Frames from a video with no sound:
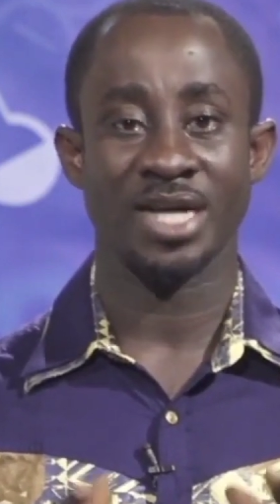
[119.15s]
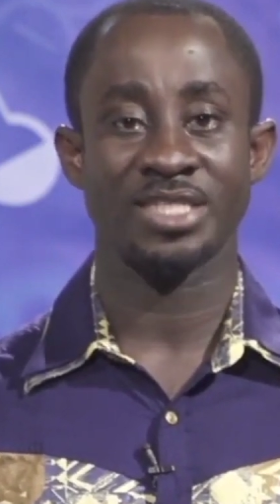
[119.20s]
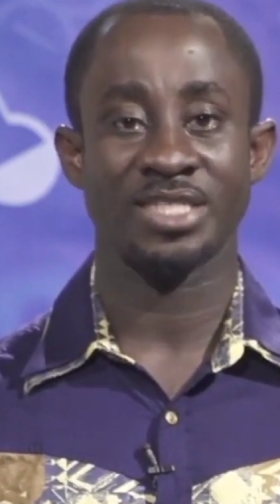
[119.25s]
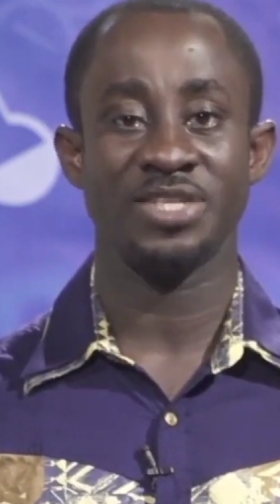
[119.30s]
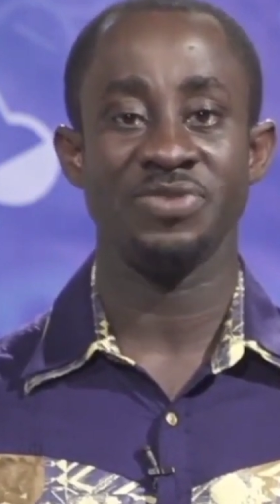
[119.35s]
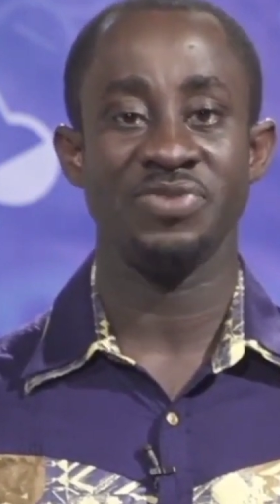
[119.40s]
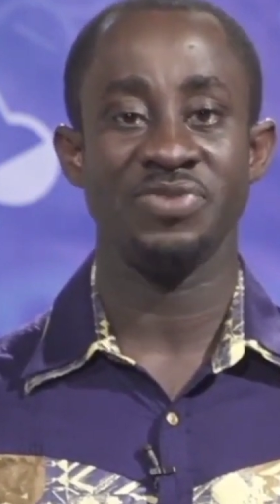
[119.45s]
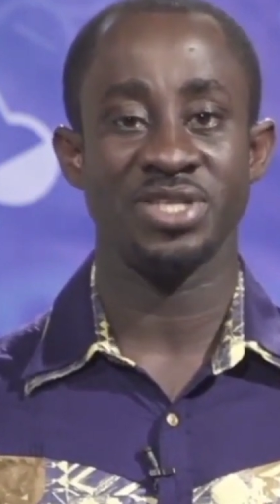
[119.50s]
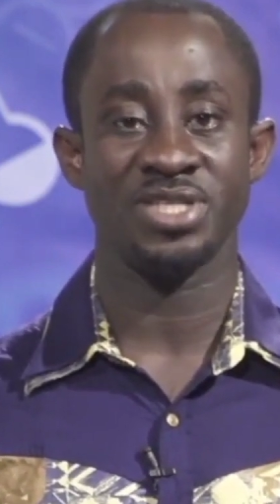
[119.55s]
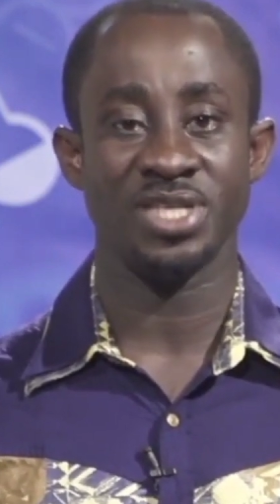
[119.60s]

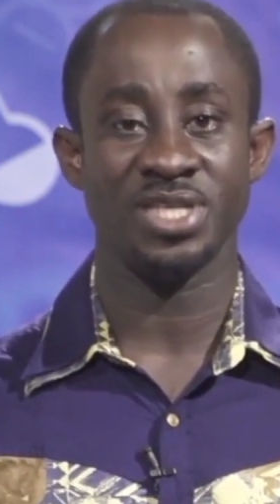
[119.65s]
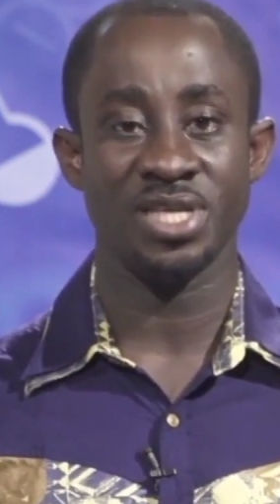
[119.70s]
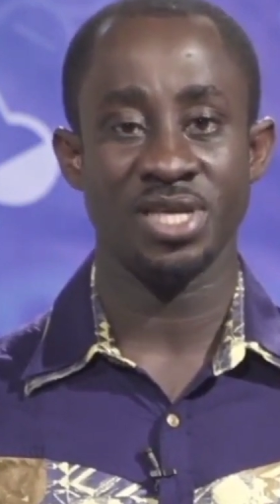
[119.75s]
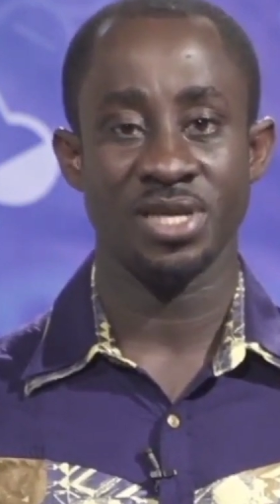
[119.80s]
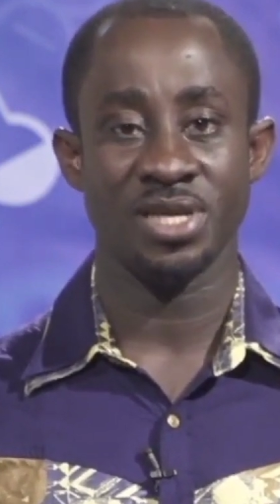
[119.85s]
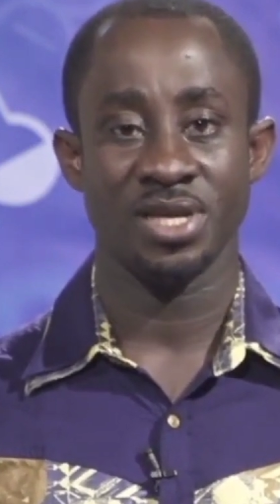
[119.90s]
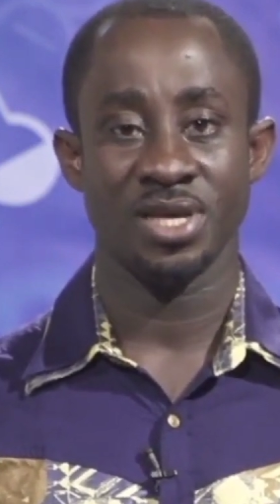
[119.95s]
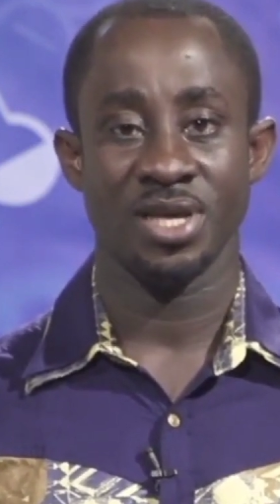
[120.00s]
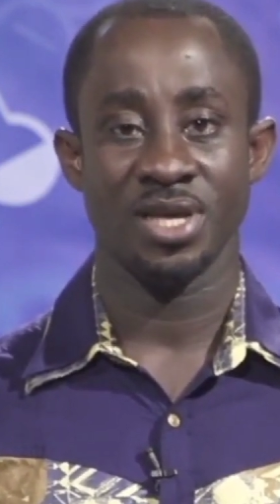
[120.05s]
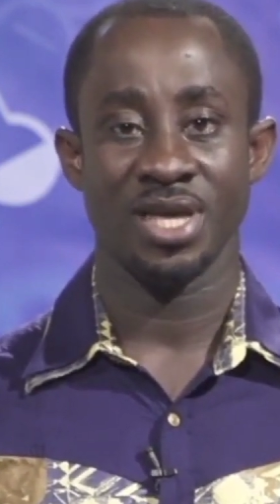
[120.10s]

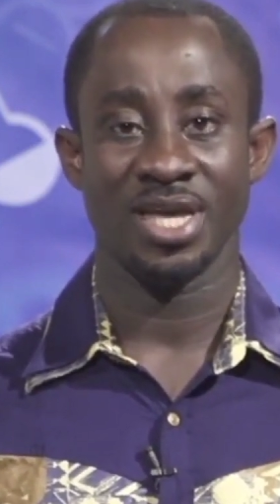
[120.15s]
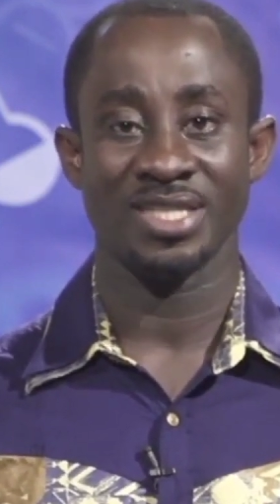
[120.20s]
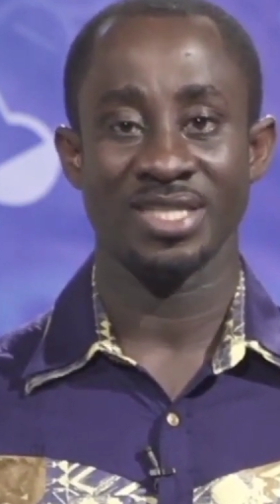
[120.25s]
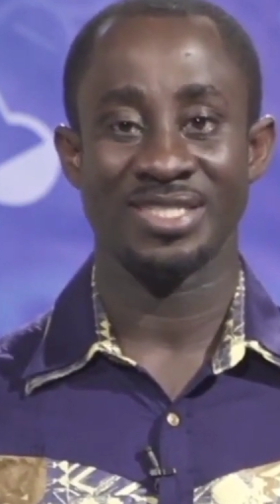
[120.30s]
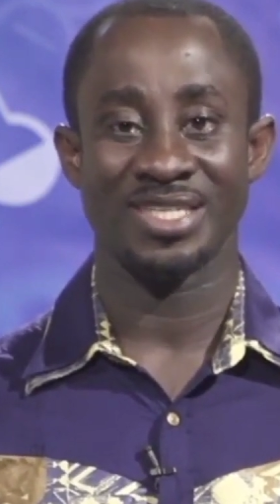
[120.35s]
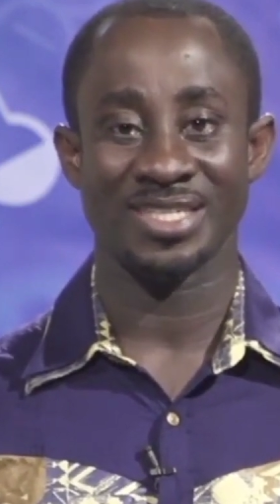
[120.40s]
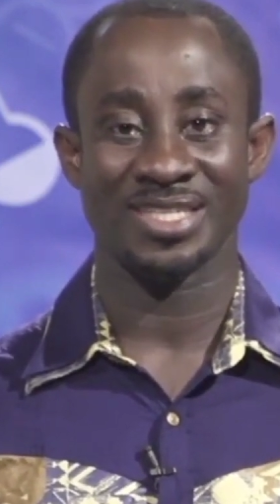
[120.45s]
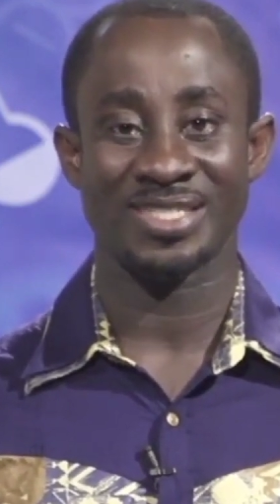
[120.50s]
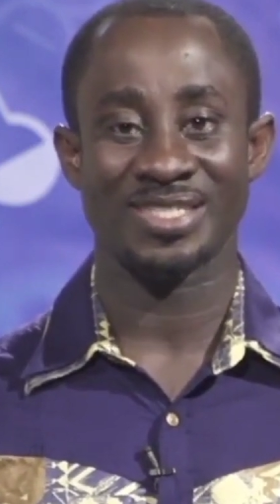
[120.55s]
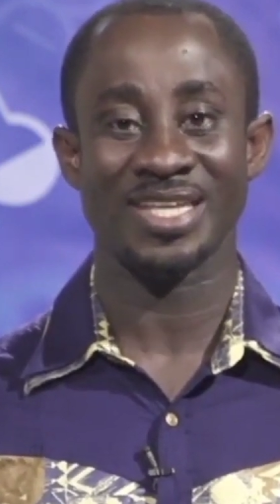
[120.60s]
activity
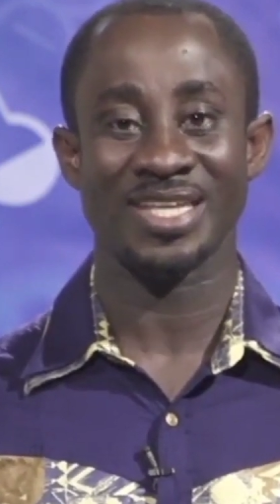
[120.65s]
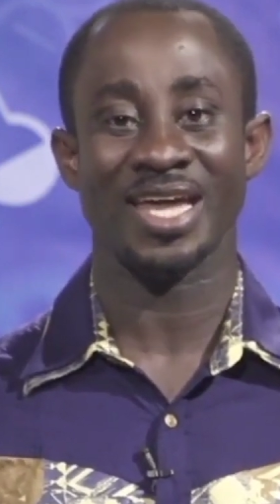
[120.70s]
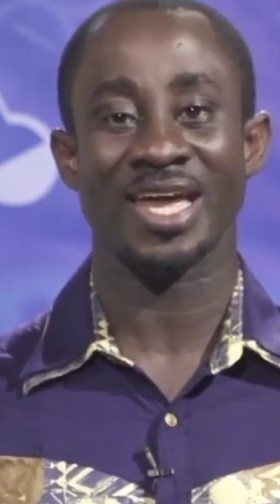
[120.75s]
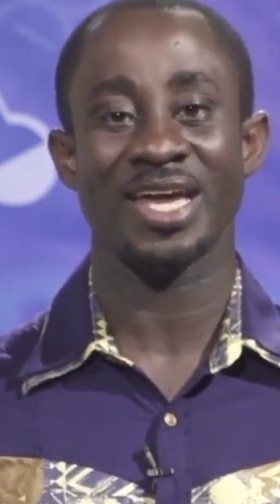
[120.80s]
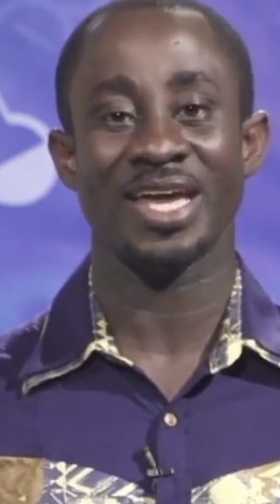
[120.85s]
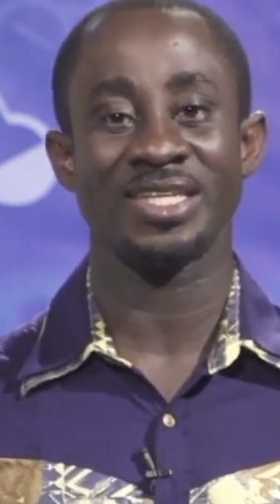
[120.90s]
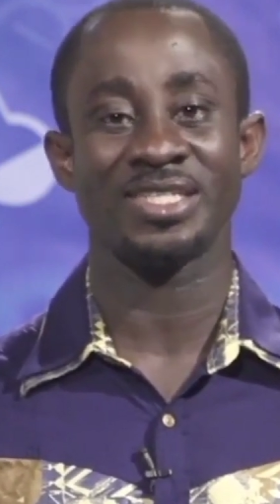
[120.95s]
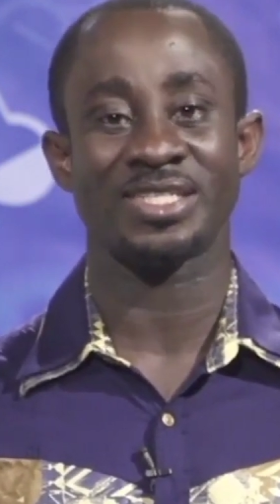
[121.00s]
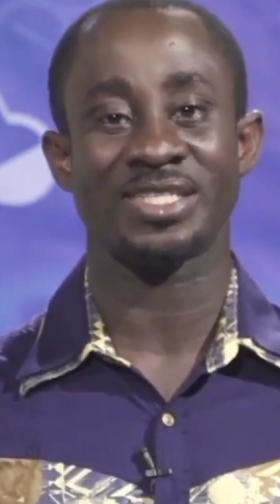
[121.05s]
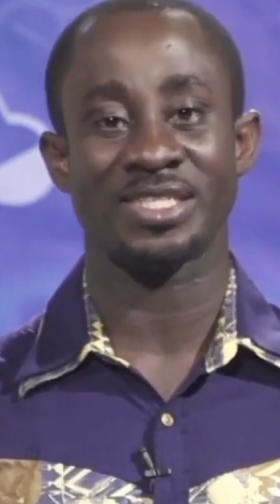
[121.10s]
is the
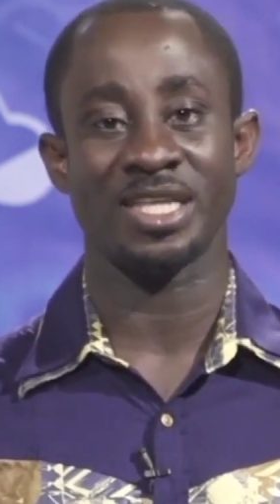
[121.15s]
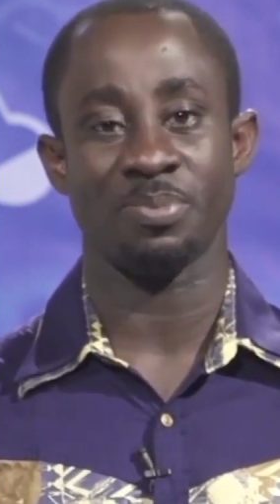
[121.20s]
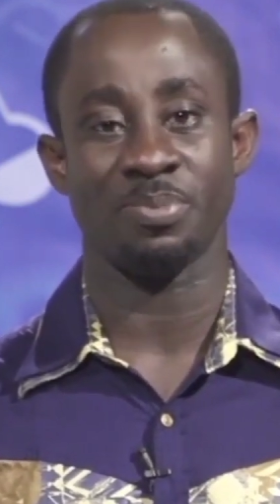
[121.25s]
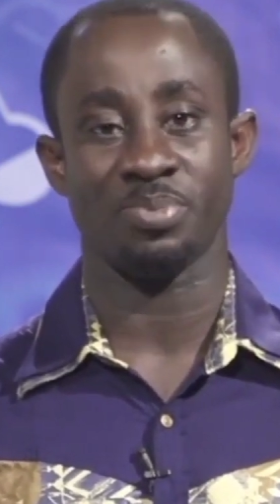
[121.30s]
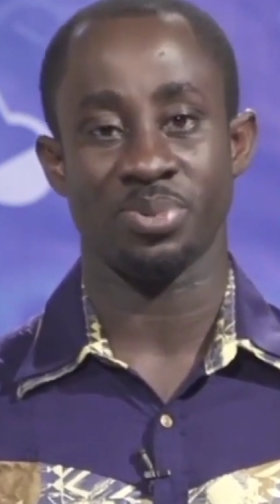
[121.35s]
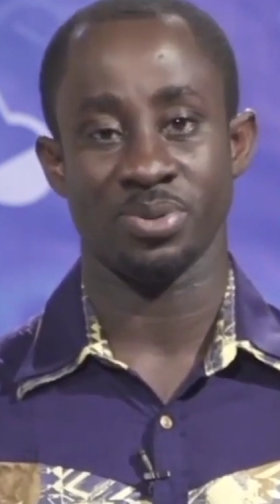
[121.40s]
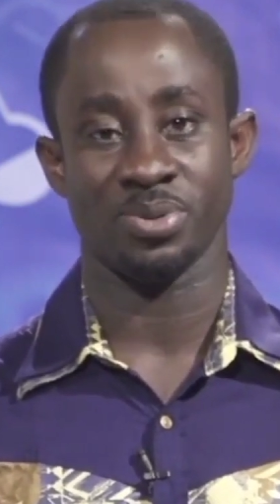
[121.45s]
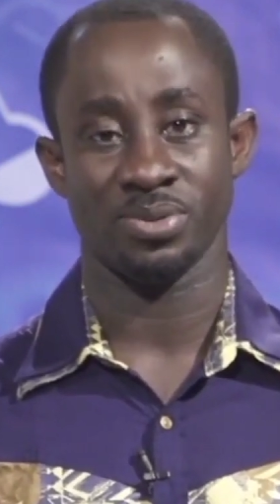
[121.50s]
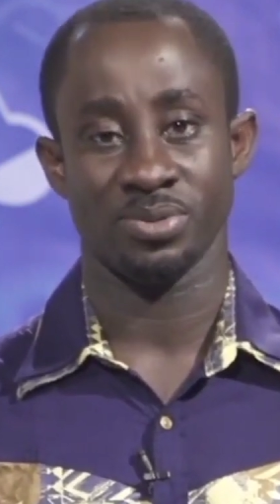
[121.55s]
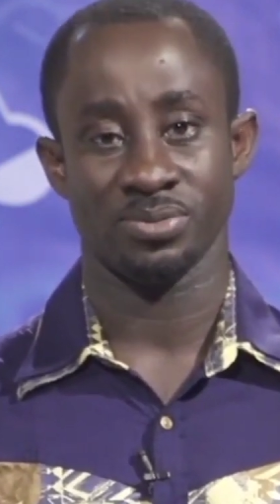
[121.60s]
second
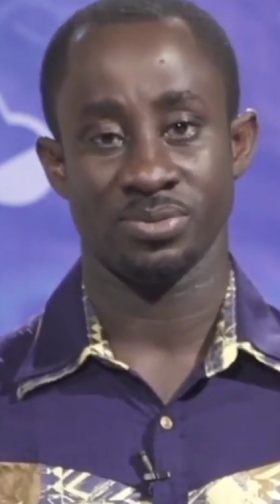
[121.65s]
step